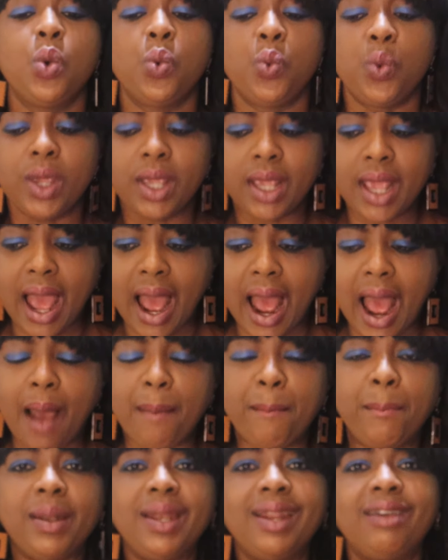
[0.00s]
We are
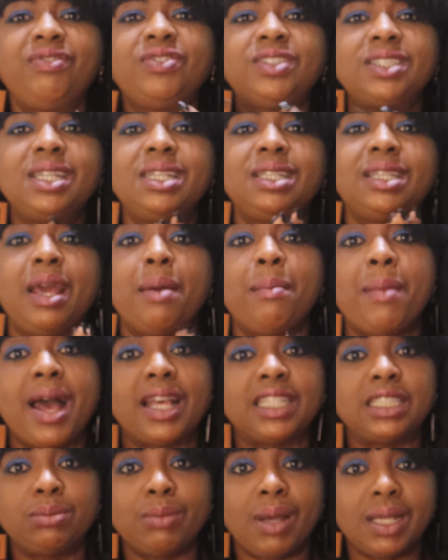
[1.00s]
uplifting them
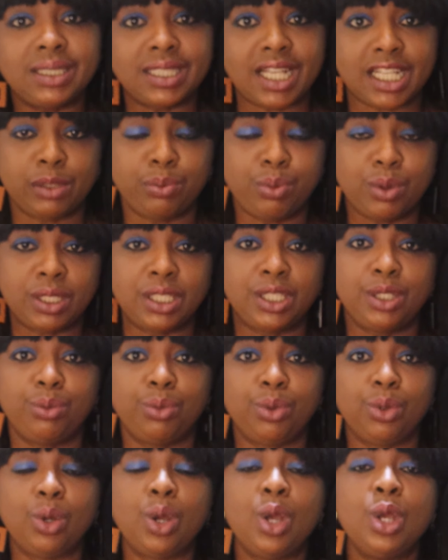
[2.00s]
as much as
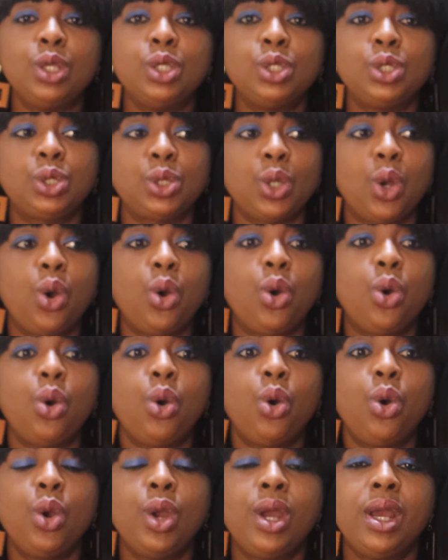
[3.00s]
possible,
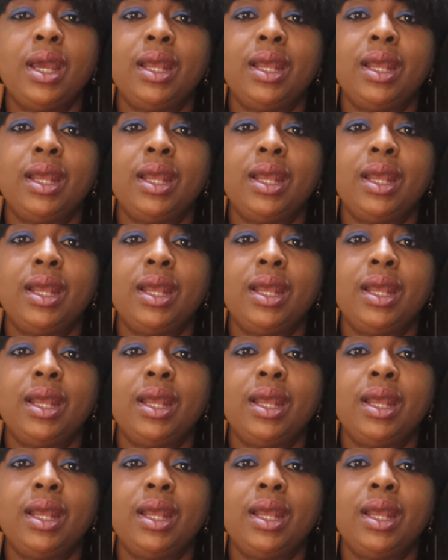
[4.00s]
so